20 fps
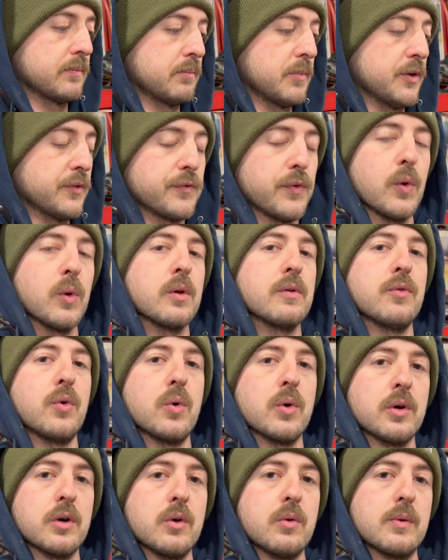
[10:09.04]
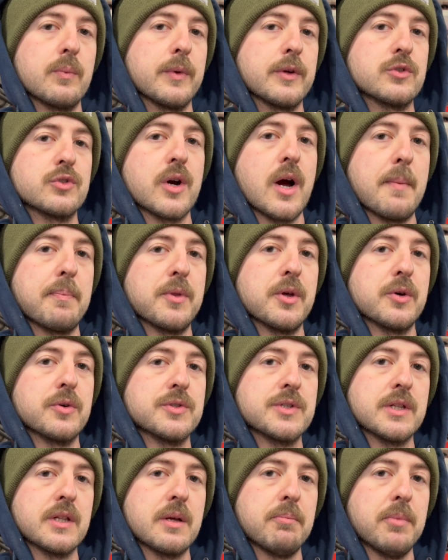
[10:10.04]
be full of oil when we drop
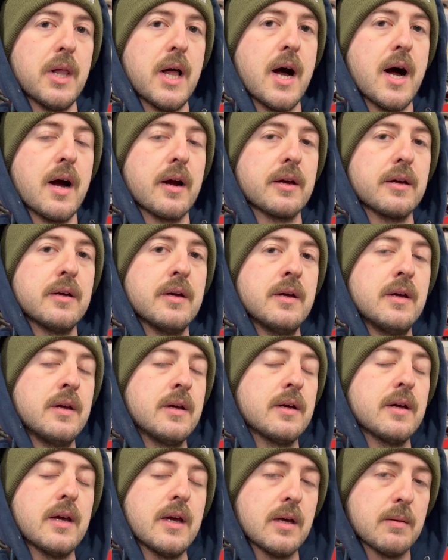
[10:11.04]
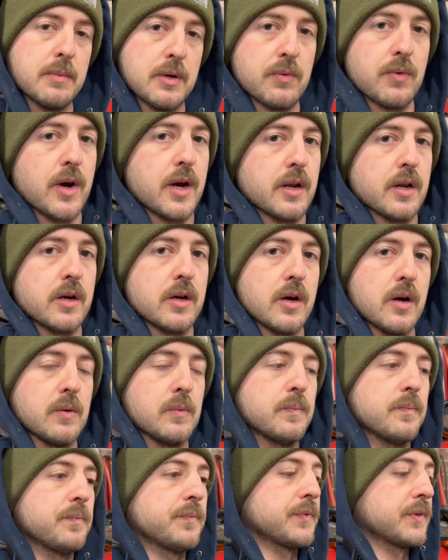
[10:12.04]
those in the block and be ready to go.
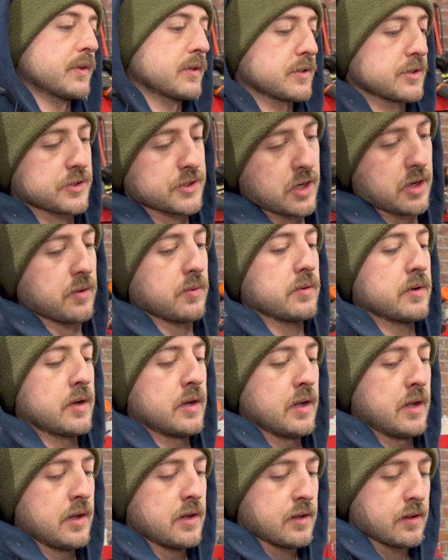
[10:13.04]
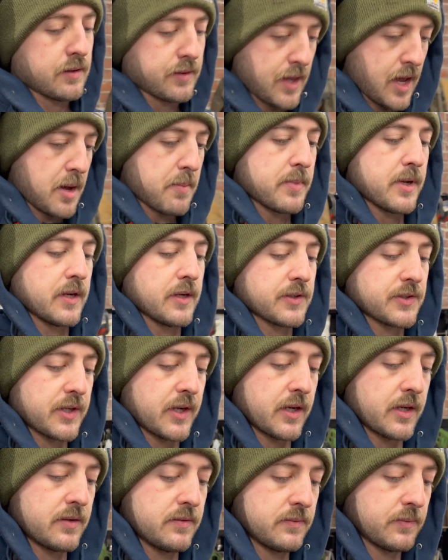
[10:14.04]
So that being
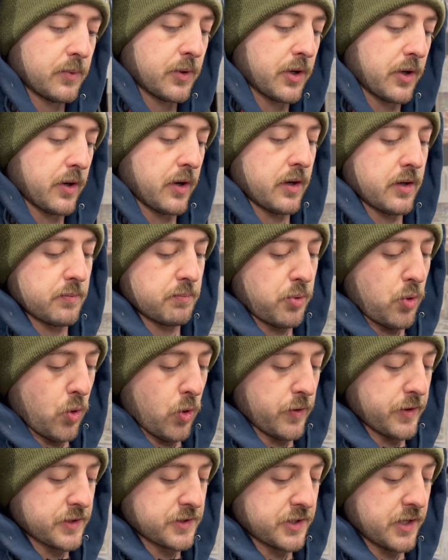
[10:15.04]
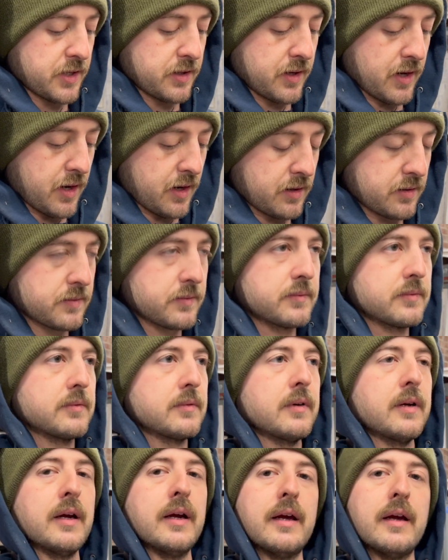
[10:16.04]
said, we're gonna go ahead and pour this in there
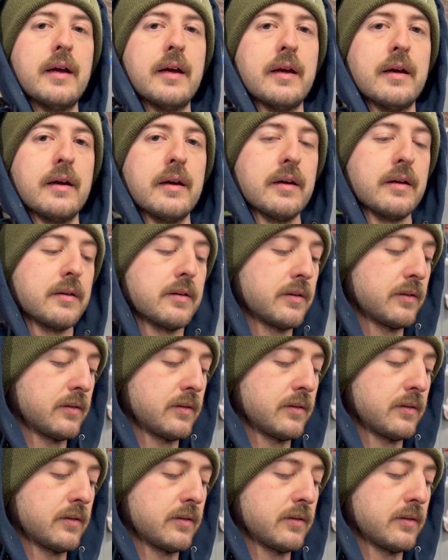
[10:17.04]
and